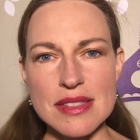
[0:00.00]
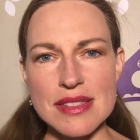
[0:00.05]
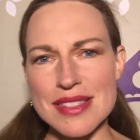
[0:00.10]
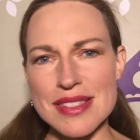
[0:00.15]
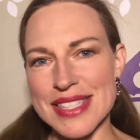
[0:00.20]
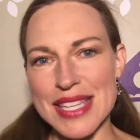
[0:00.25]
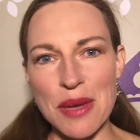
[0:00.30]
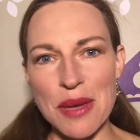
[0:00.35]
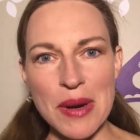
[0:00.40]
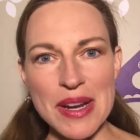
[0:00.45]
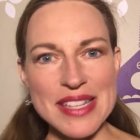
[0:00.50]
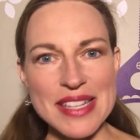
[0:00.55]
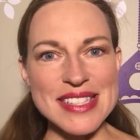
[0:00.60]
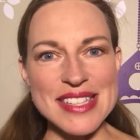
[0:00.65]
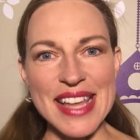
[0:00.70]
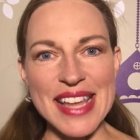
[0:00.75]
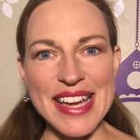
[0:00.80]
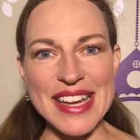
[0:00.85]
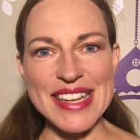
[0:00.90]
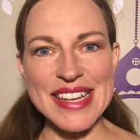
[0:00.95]
see what it's
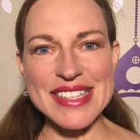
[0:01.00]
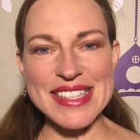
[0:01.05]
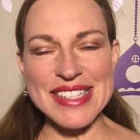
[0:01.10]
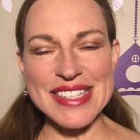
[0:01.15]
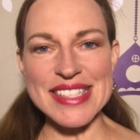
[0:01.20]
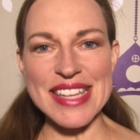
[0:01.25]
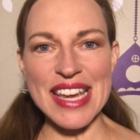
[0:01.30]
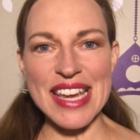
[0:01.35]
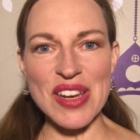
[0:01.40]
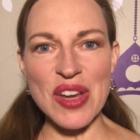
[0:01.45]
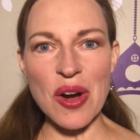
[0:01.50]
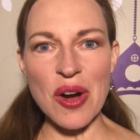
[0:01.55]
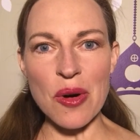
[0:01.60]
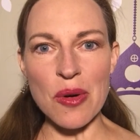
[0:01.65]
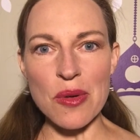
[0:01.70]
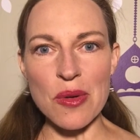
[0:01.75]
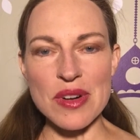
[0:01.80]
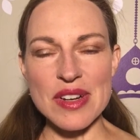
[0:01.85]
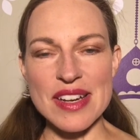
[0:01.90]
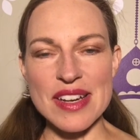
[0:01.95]
like to say
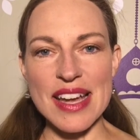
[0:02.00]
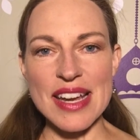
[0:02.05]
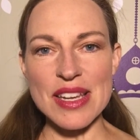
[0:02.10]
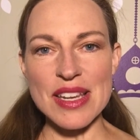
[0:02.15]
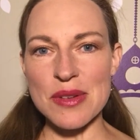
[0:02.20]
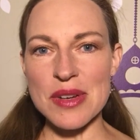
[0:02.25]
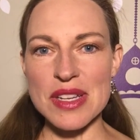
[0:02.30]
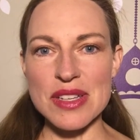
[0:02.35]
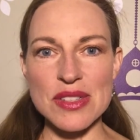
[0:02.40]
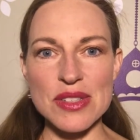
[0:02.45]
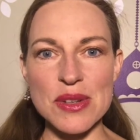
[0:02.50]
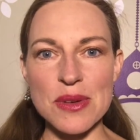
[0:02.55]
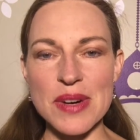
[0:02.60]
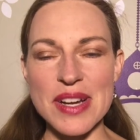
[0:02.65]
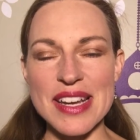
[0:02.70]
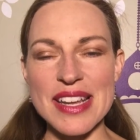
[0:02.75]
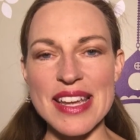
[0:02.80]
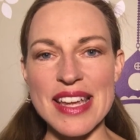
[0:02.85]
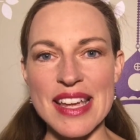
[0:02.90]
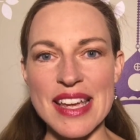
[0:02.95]
no. And you can do
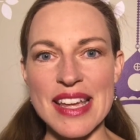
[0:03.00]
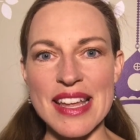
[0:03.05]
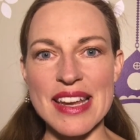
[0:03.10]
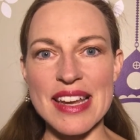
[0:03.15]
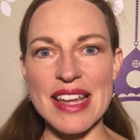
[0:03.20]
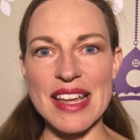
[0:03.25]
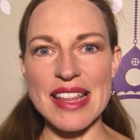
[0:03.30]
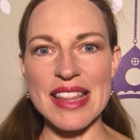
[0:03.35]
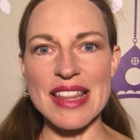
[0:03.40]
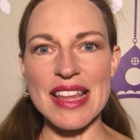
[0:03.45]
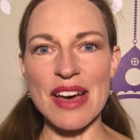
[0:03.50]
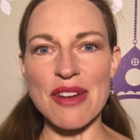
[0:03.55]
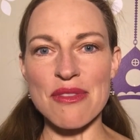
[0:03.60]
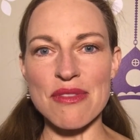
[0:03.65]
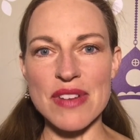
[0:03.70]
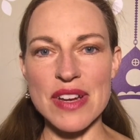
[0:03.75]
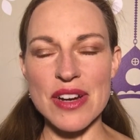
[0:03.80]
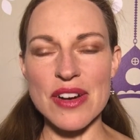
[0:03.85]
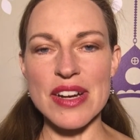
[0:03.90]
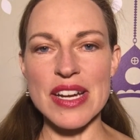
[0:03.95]
it in a
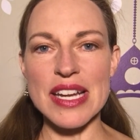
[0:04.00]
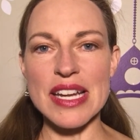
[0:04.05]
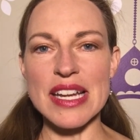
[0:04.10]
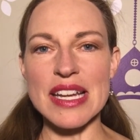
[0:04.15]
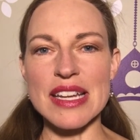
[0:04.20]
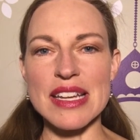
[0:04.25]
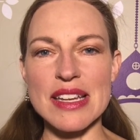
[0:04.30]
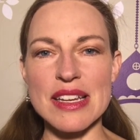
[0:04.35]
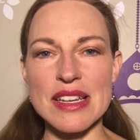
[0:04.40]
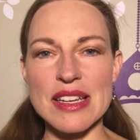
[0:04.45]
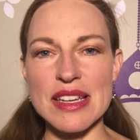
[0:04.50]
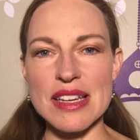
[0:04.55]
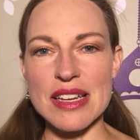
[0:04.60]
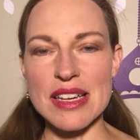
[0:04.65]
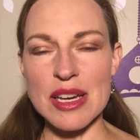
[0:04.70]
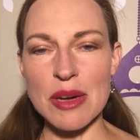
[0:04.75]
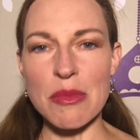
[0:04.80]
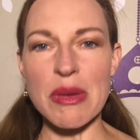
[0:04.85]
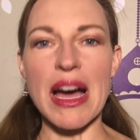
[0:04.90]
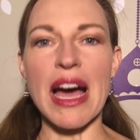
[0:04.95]
very
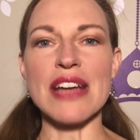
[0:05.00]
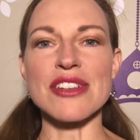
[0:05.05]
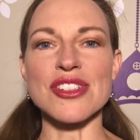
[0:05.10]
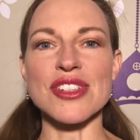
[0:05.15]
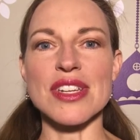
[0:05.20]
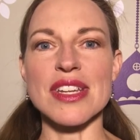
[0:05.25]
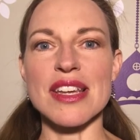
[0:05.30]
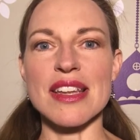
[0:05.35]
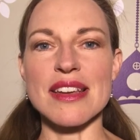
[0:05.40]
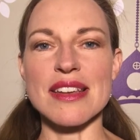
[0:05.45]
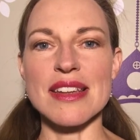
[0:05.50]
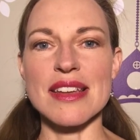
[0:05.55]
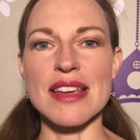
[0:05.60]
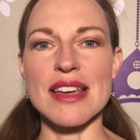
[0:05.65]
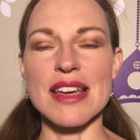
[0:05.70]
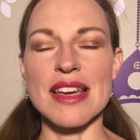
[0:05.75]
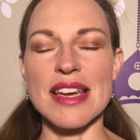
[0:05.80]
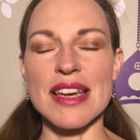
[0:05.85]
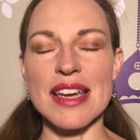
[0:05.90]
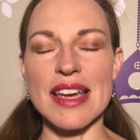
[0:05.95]
compassionate
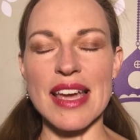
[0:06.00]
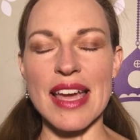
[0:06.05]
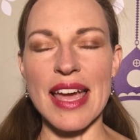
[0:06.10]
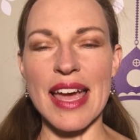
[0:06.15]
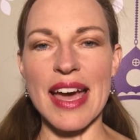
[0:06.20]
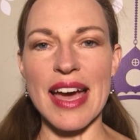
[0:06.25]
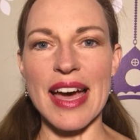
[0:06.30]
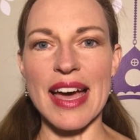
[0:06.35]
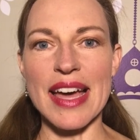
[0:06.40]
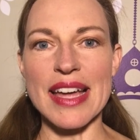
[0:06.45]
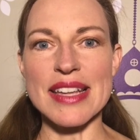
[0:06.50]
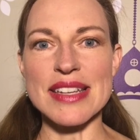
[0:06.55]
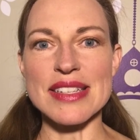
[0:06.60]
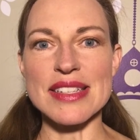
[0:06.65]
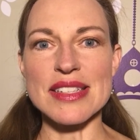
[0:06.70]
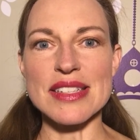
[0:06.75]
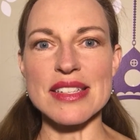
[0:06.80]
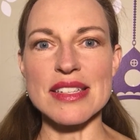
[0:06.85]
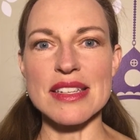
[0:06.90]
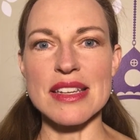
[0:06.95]

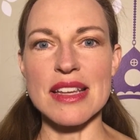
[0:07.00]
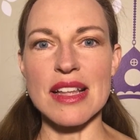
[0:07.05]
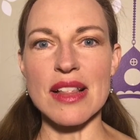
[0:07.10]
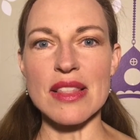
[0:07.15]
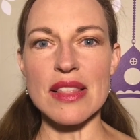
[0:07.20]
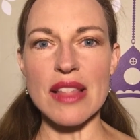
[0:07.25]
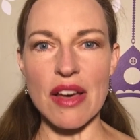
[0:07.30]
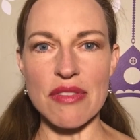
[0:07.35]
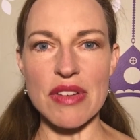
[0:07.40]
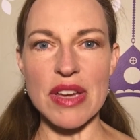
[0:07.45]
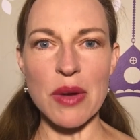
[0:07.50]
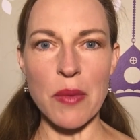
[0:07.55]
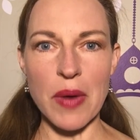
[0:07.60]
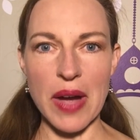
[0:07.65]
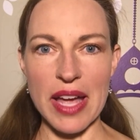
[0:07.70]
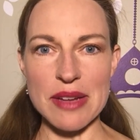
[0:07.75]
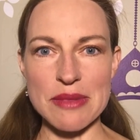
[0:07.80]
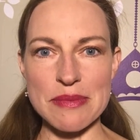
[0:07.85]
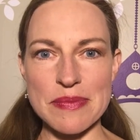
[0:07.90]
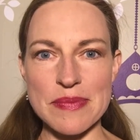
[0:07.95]
and loving
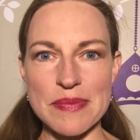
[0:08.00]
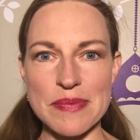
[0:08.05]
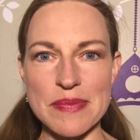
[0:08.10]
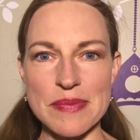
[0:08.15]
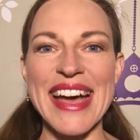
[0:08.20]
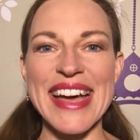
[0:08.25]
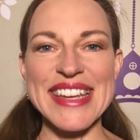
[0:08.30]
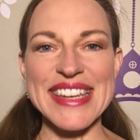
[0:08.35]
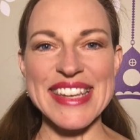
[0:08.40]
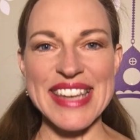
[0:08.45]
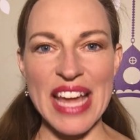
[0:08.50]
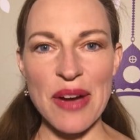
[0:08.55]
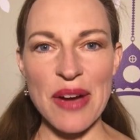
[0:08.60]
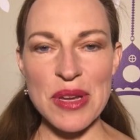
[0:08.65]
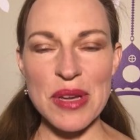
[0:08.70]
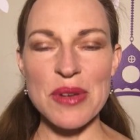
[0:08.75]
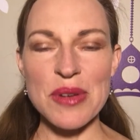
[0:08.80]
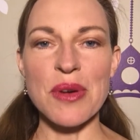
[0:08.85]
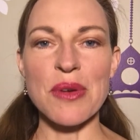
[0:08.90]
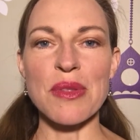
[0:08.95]
way. Now
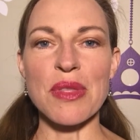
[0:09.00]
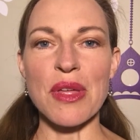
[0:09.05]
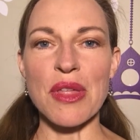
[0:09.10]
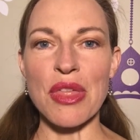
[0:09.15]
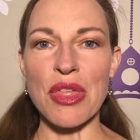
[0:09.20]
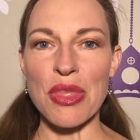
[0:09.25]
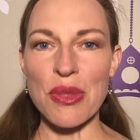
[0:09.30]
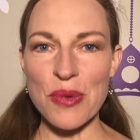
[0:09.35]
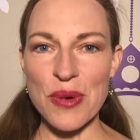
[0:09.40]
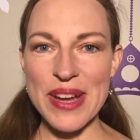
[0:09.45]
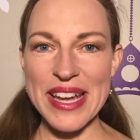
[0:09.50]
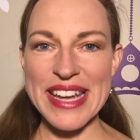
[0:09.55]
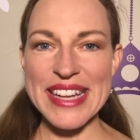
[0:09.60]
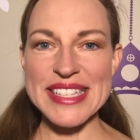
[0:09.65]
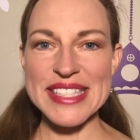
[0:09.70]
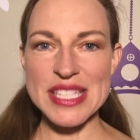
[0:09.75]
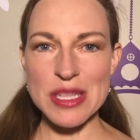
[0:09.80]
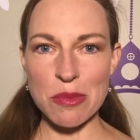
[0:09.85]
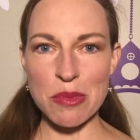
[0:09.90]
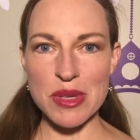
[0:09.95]
you know the
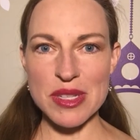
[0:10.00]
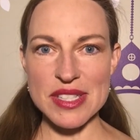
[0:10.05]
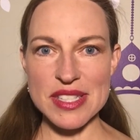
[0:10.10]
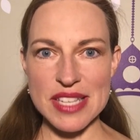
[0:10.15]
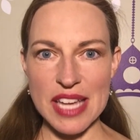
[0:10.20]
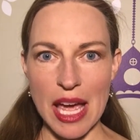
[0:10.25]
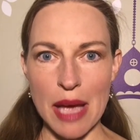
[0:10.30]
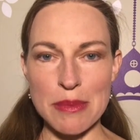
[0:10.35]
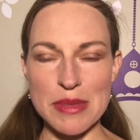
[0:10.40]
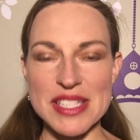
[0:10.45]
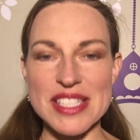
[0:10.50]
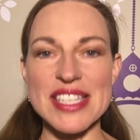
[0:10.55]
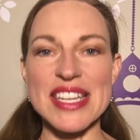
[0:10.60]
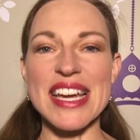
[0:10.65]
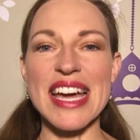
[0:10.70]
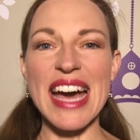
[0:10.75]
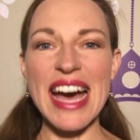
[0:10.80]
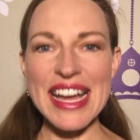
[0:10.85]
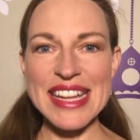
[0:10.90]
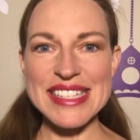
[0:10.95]
3 simple steps to
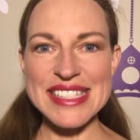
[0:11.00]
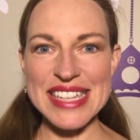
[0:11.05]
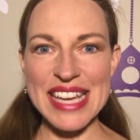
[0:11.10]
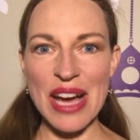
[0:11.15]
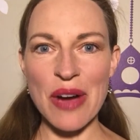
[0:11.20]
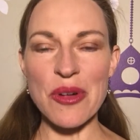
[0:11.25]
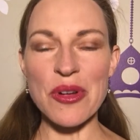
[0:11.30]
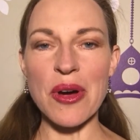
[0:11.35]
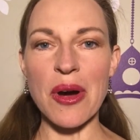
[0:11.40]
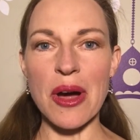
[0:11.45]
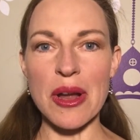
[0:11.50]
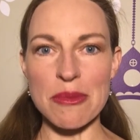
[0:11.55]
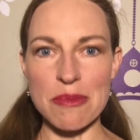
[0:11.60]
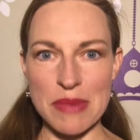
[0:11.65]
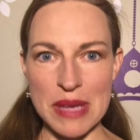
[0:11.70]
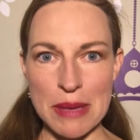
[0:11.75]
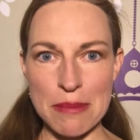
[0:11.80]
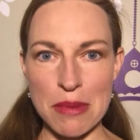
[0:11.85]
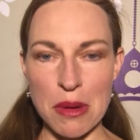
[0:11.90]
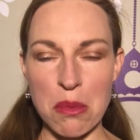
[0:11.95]
cut down on
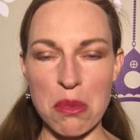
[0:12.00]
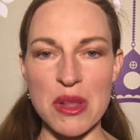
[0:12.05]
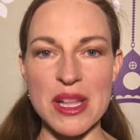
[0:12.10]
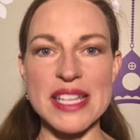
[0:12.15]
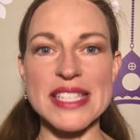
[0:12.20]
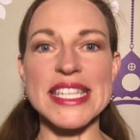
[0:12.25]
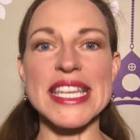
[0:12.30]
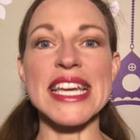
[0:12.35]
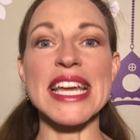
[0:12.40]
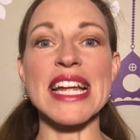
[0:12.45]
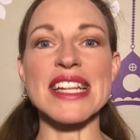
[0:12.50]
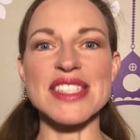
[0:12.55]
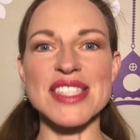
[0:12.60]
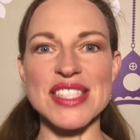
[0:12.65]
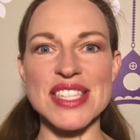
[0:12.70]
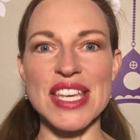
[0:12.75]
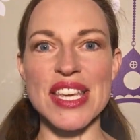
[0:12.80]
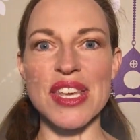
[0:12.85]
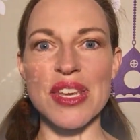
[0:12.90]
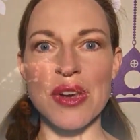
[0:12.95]
people pleasing and
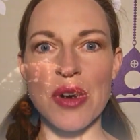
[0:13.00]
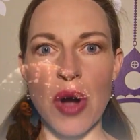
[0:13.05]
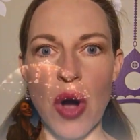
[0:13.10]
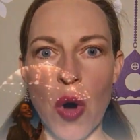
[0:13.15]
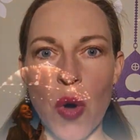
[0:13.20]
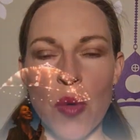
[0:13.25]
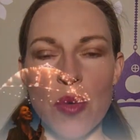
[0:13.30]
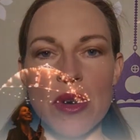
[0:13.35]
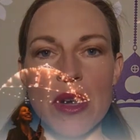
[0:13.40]
seek your own